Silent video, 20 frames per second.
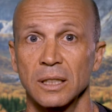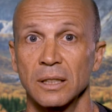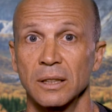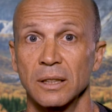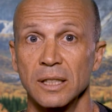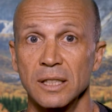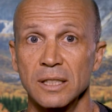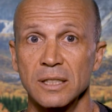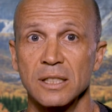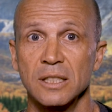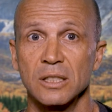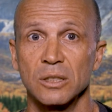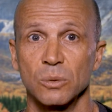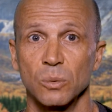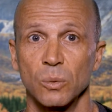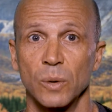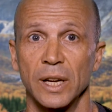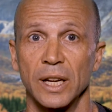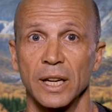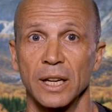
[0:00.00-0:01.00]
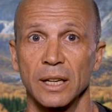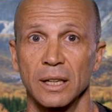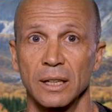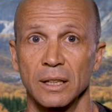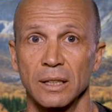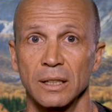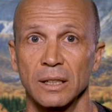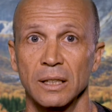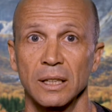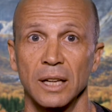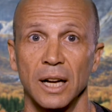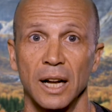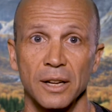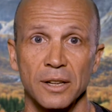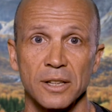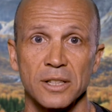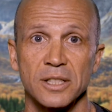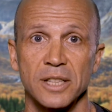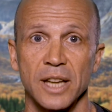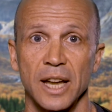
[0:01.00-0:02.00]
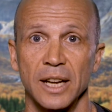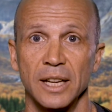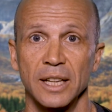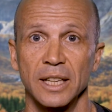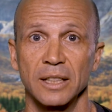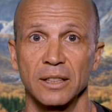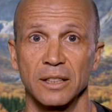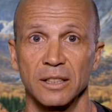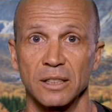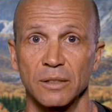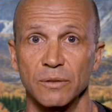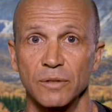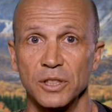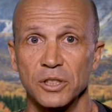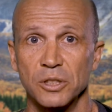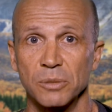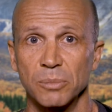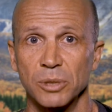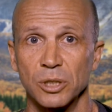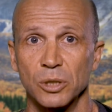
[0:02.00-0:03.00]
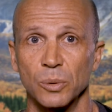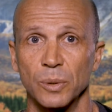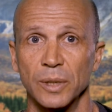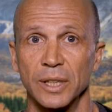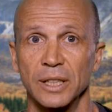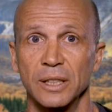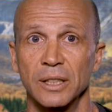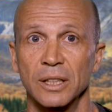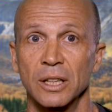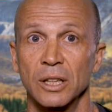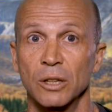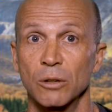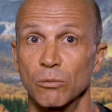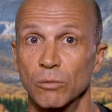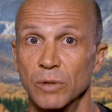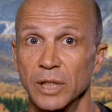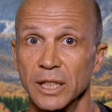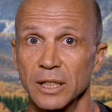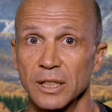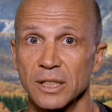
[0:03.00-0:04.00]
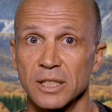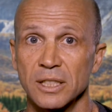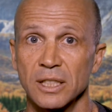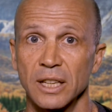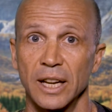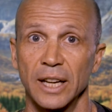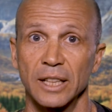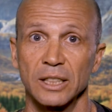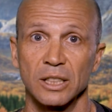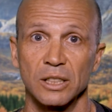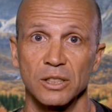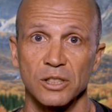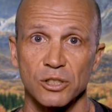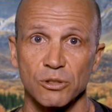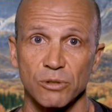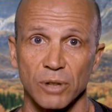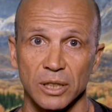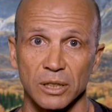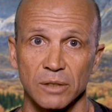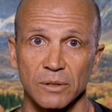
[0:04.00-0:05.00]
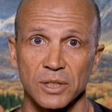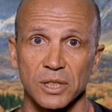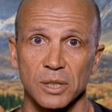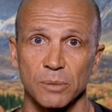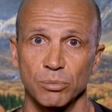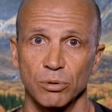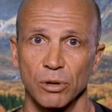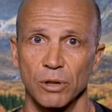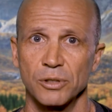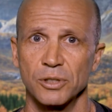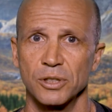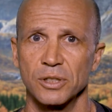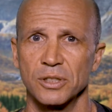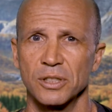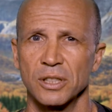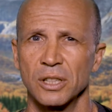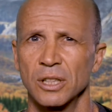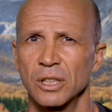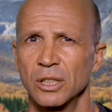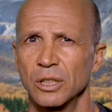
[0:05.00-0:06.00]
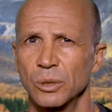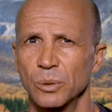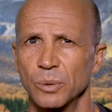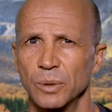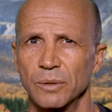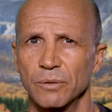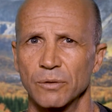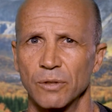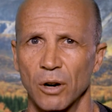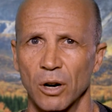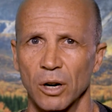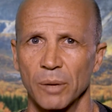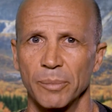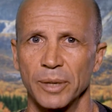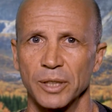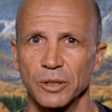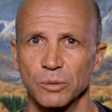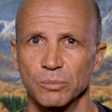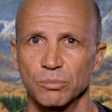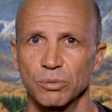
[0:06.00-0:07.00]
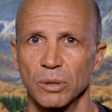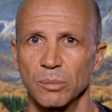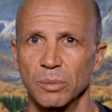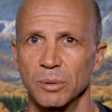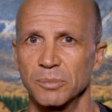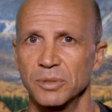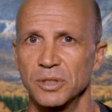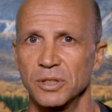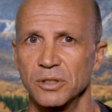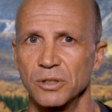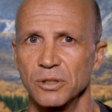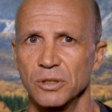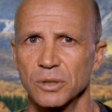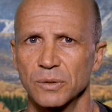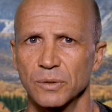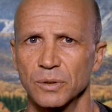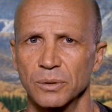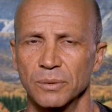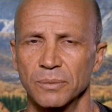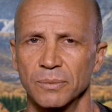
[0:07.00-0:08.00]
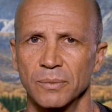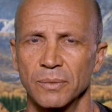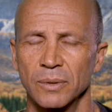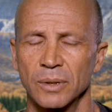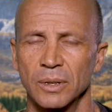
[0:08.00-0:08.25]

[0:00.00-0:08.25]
This is where understanding the division between realist and constructivist approaches to environmental problems is useful.